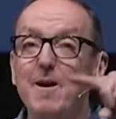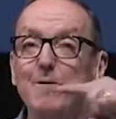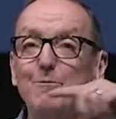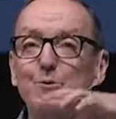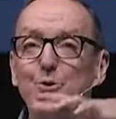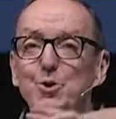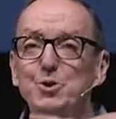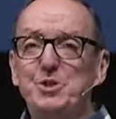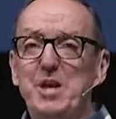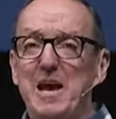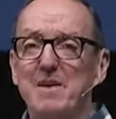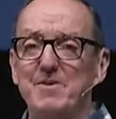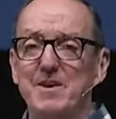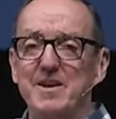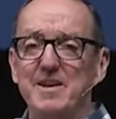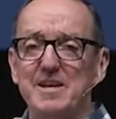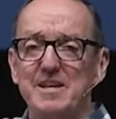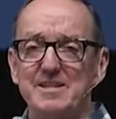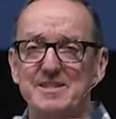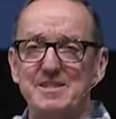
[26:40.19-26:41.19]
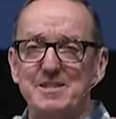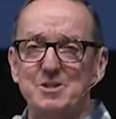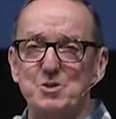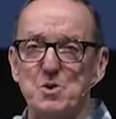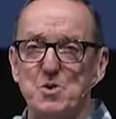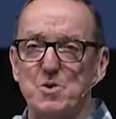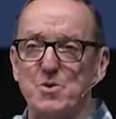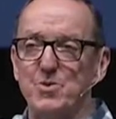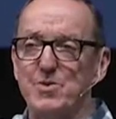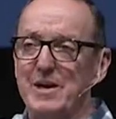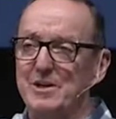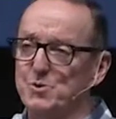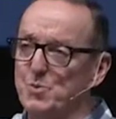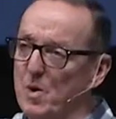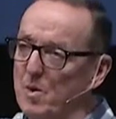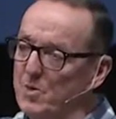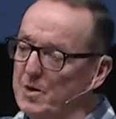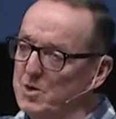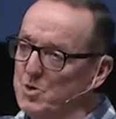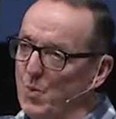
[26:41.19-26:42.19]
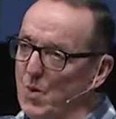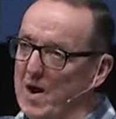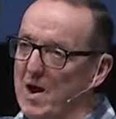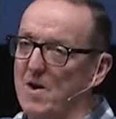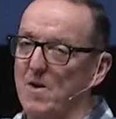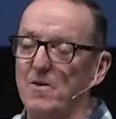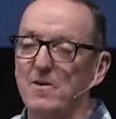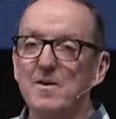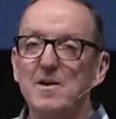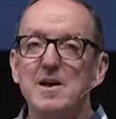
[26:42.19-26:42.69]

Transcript: First heaven is this earth. That's where we dwell.